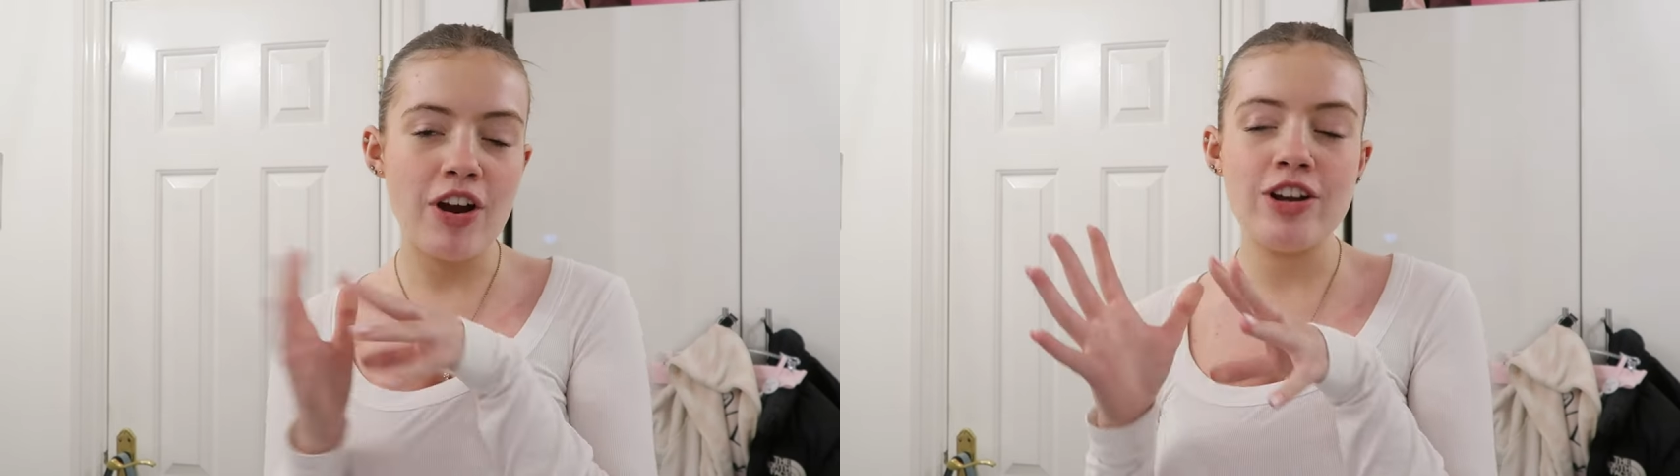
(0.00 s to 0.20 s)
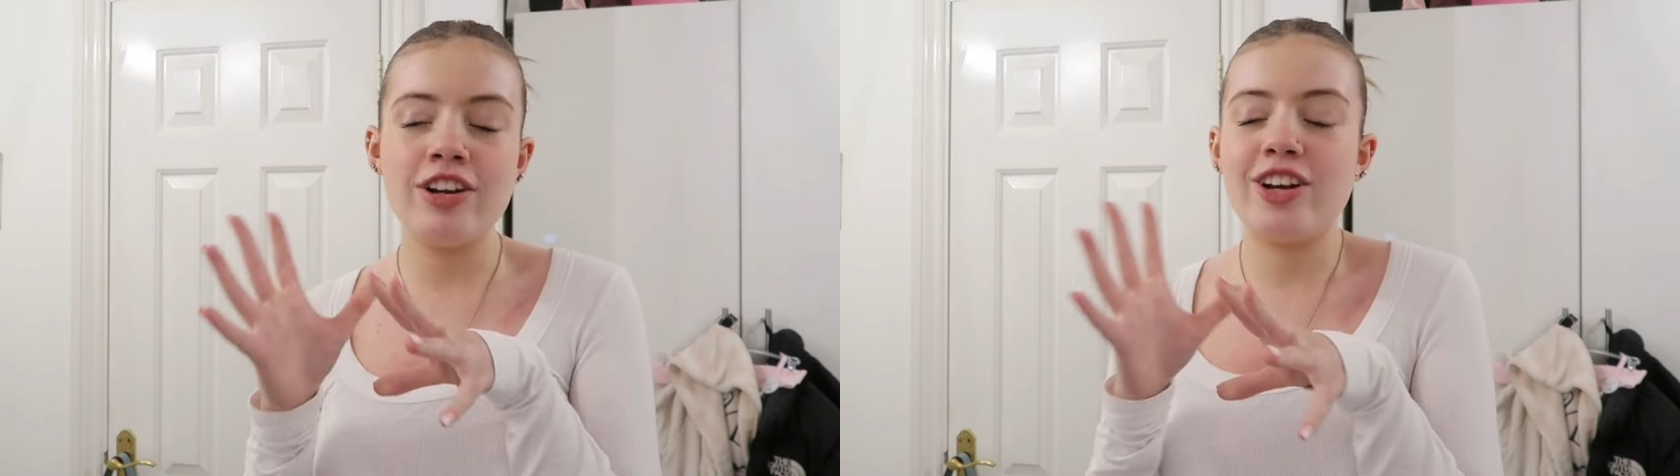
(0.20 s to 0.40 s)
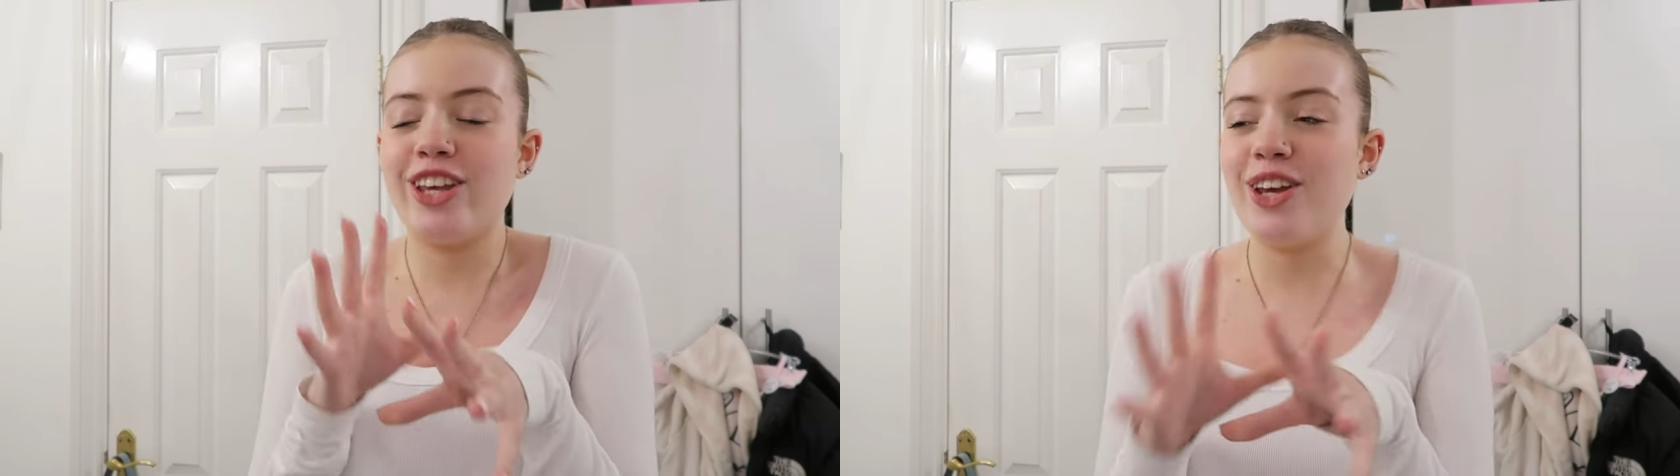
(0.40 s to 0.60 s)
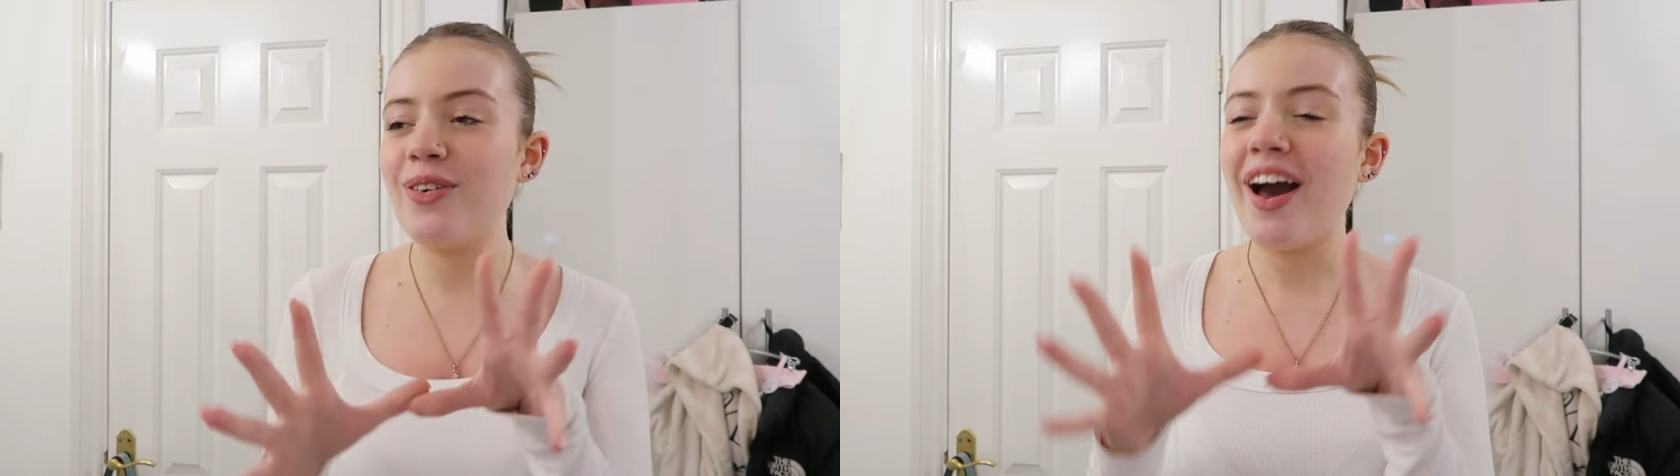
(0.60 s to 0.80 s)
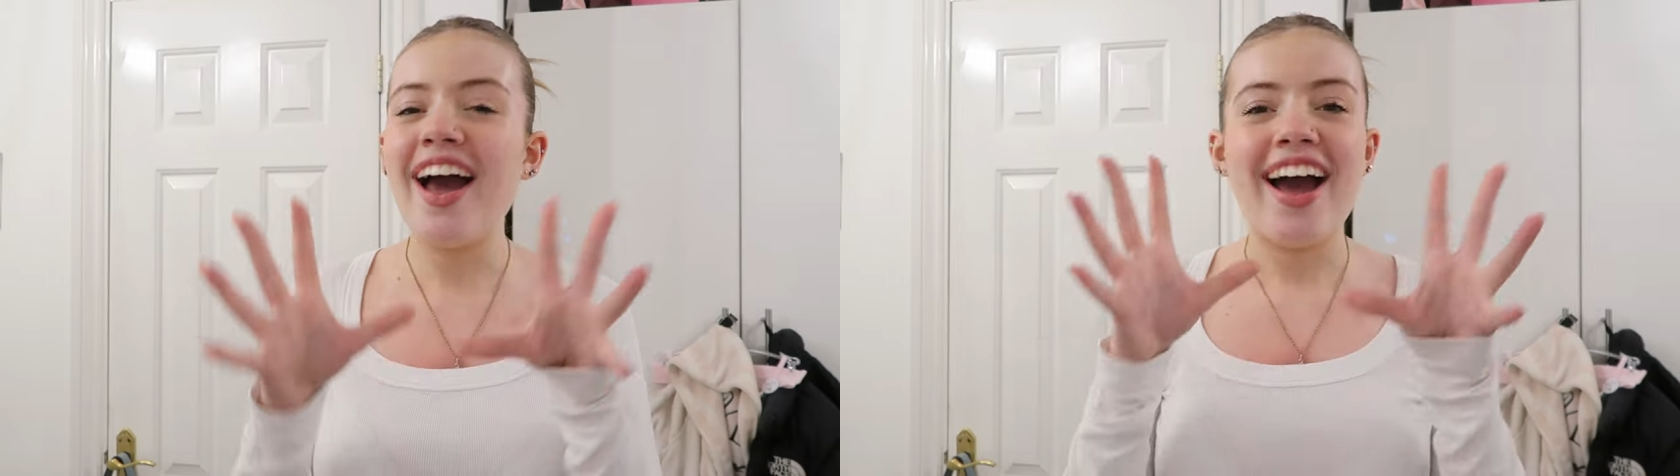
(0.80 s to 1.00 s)
very
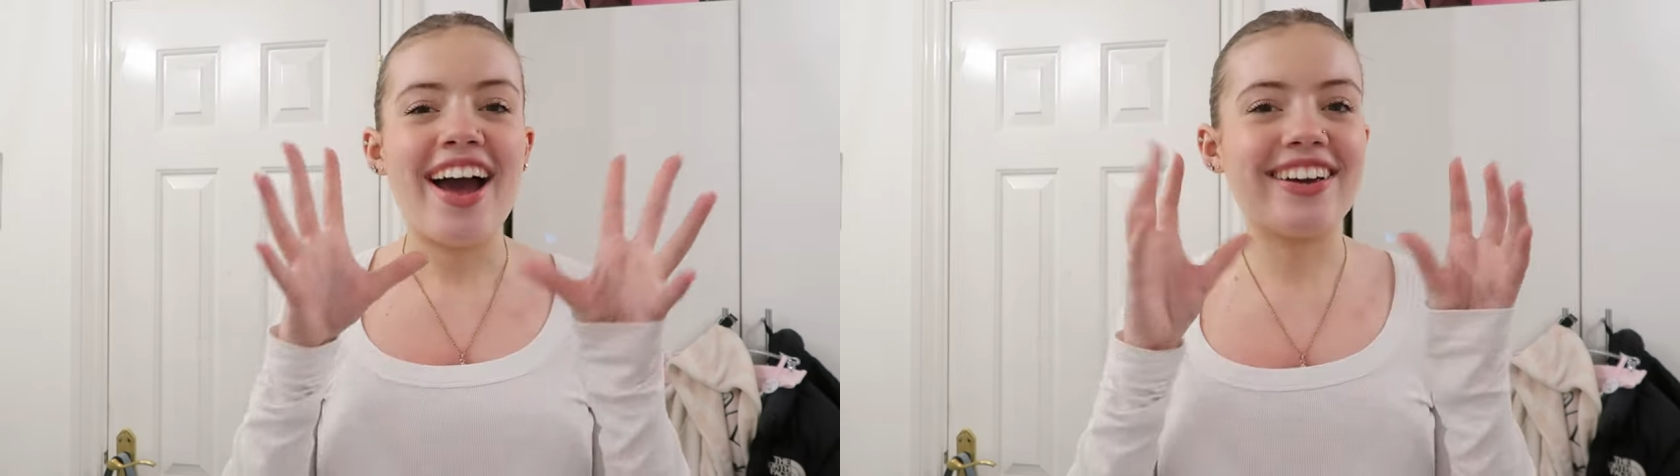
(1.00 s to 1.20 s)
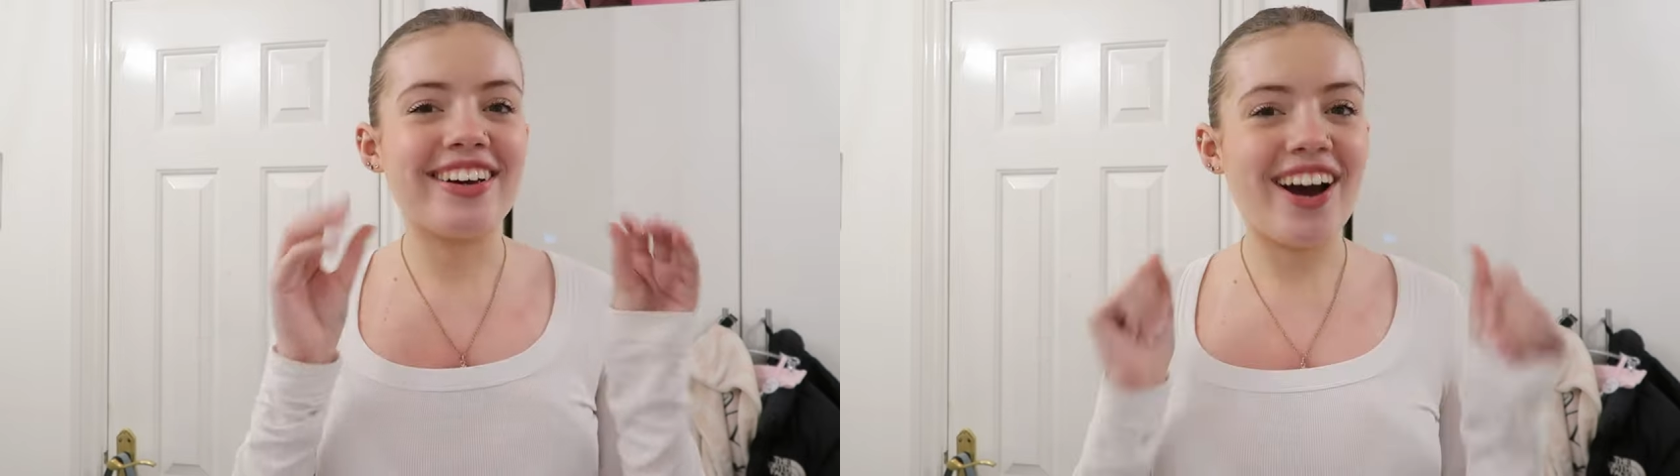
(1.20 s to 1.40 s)
cute and